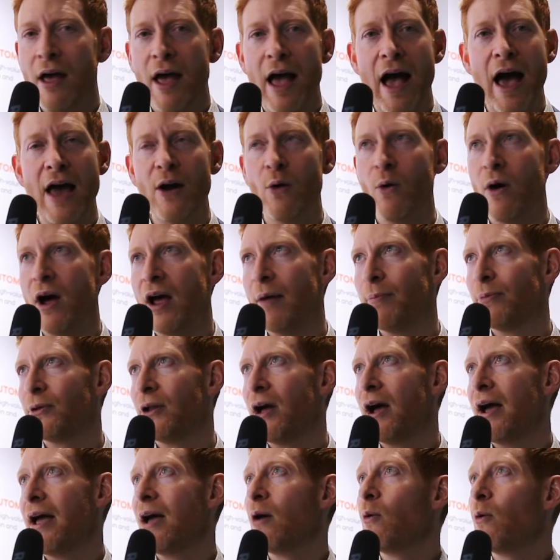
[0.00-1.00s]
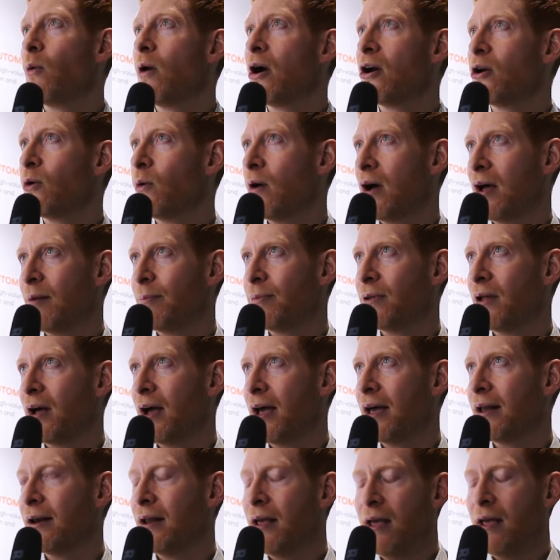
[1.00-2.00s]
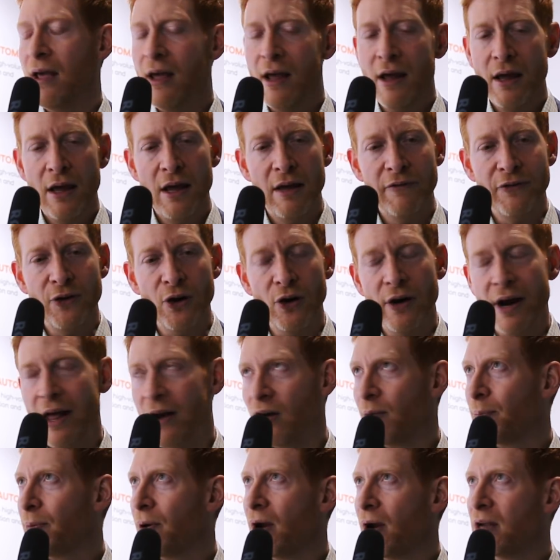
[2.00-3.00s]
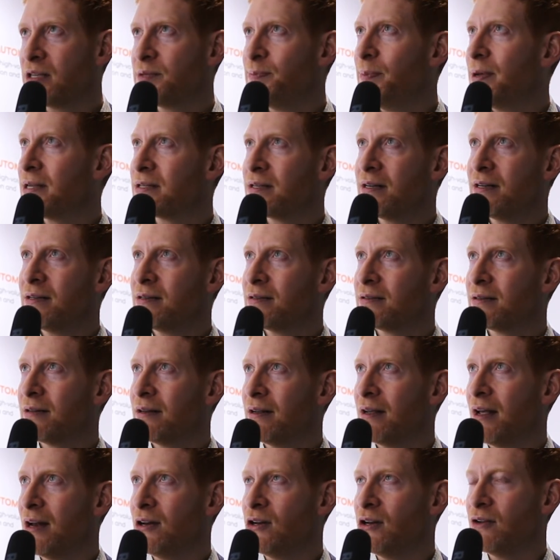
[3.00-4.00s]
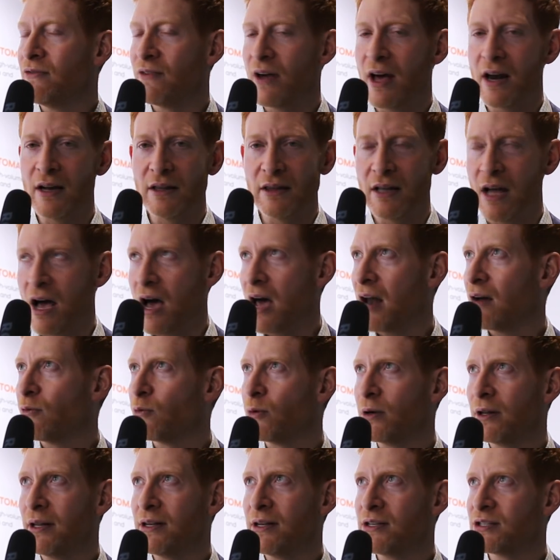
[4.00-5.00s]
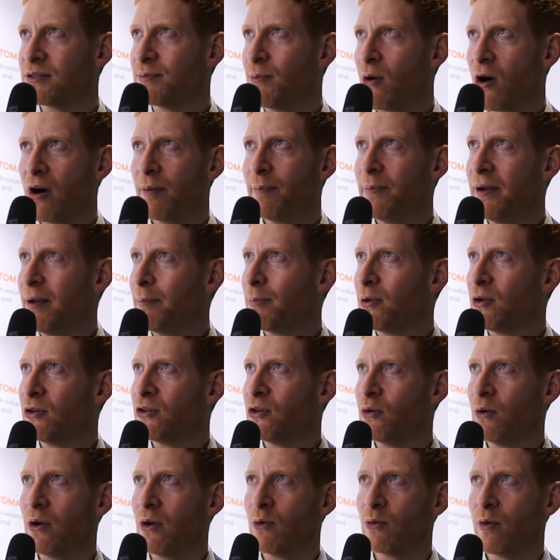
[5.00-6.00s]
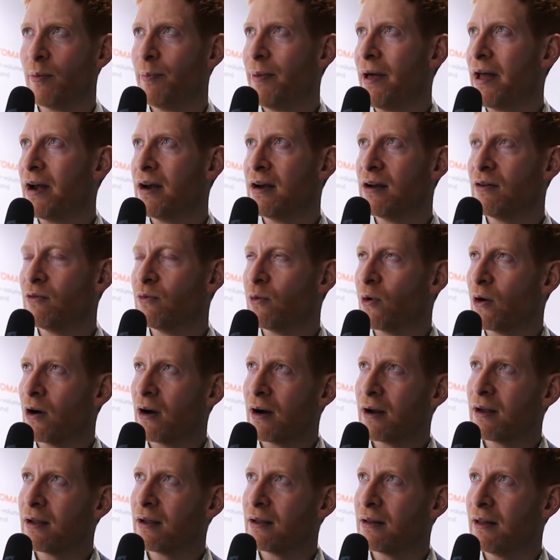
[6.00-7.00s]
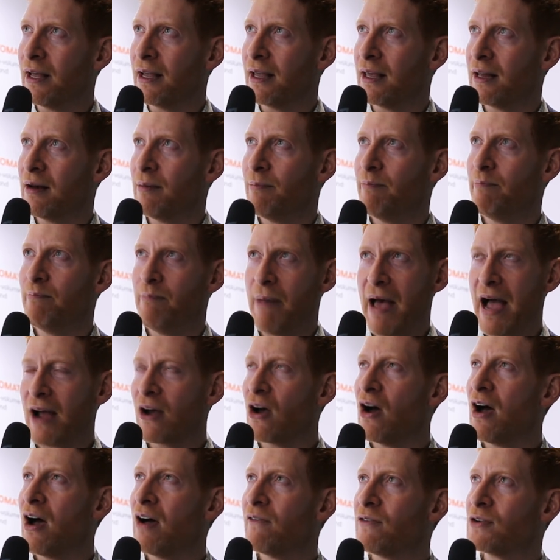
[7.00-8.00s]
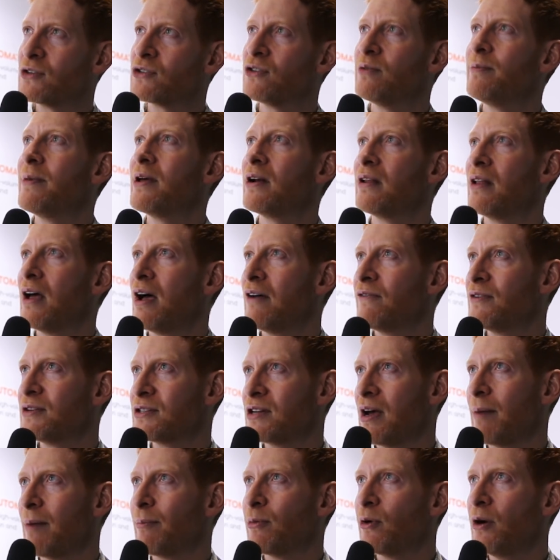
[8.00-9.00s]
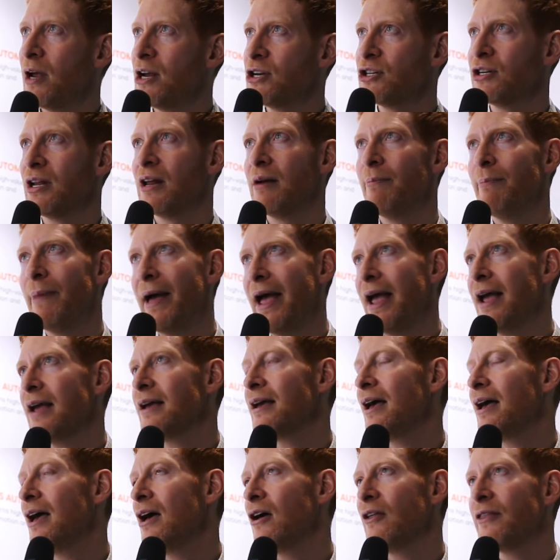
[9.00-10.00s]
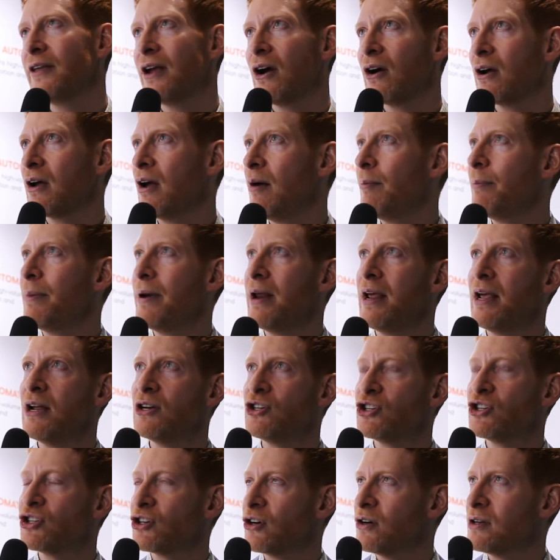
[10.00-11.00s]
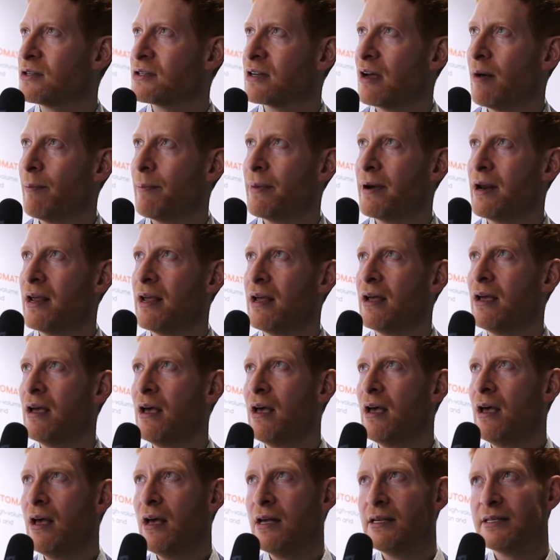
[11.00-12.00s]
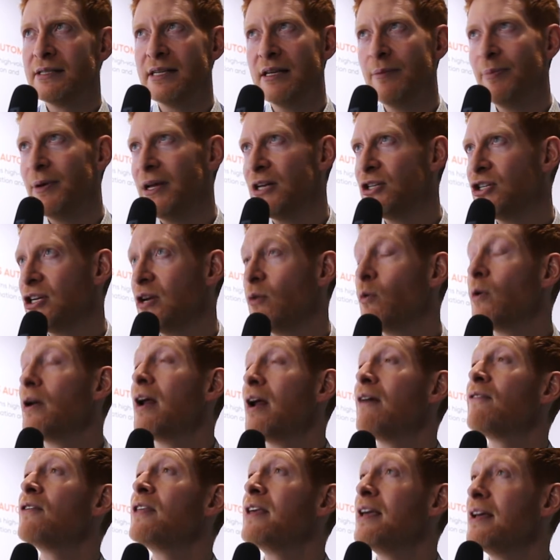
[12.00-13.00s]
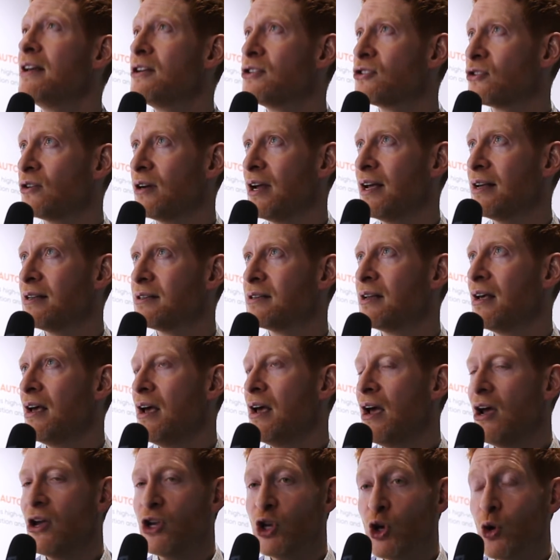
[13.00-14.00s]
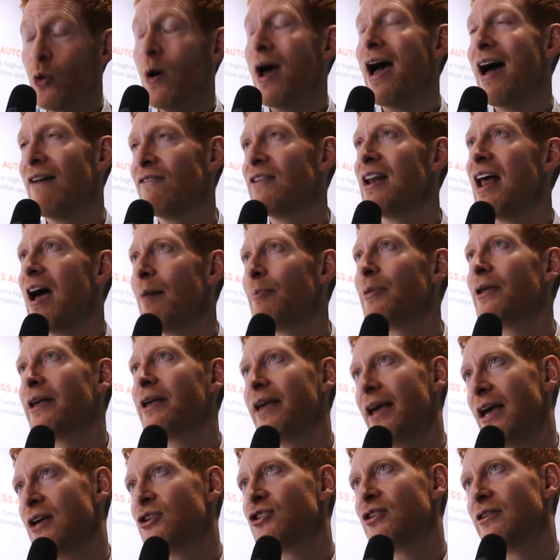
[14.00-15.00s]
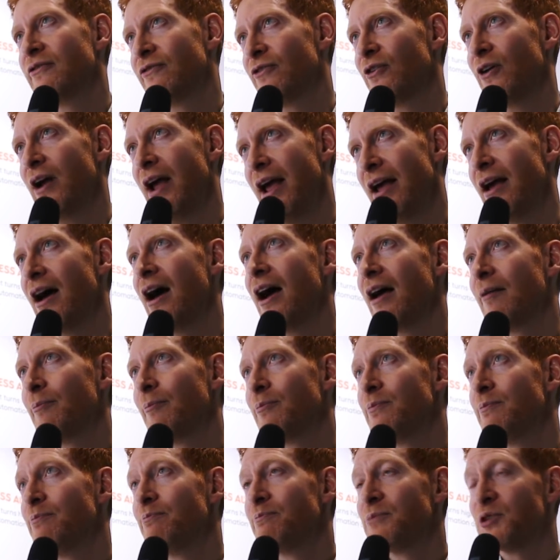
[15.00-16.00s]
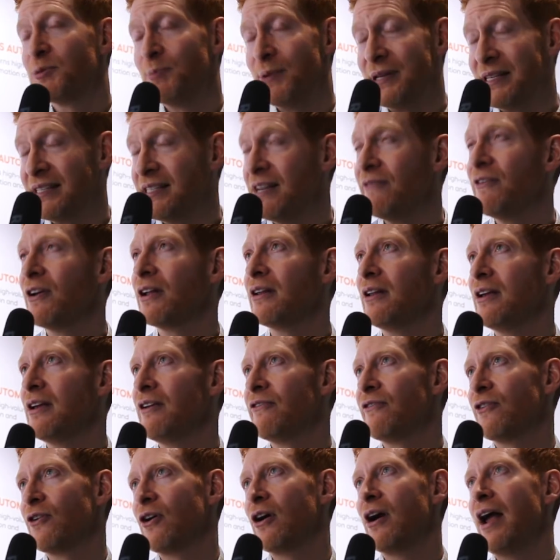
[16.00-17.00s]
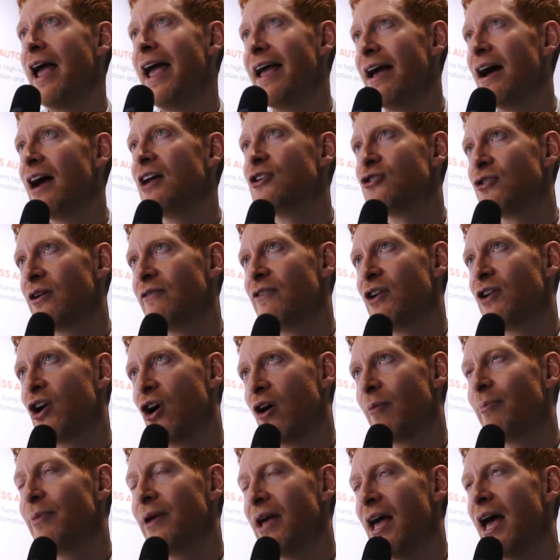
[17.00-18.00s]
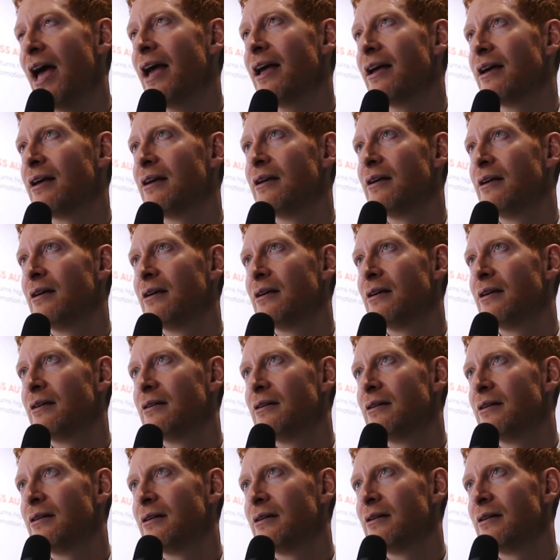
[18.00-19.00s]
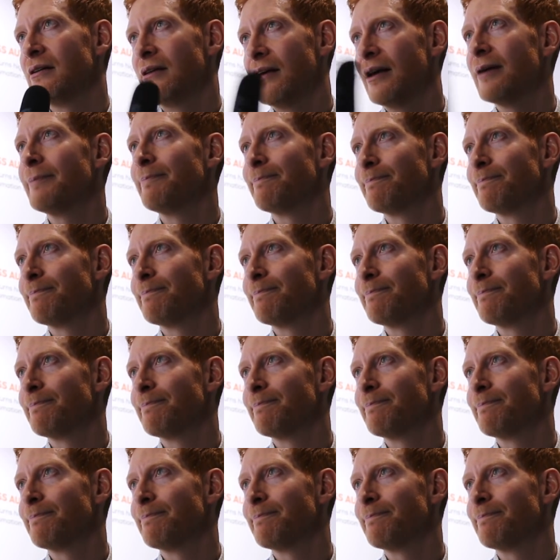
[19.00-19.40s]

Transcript: How do I apply it? Where do I apply it? If you're an enterprise business and you've got a lot of really smart people doing repetitive work, like in a back office or middle office operation at a bank, a healthcare company, insurance company, CPG, whatever the industry is, you have an application for AI, specifically for AI-driven RPA. Yeah.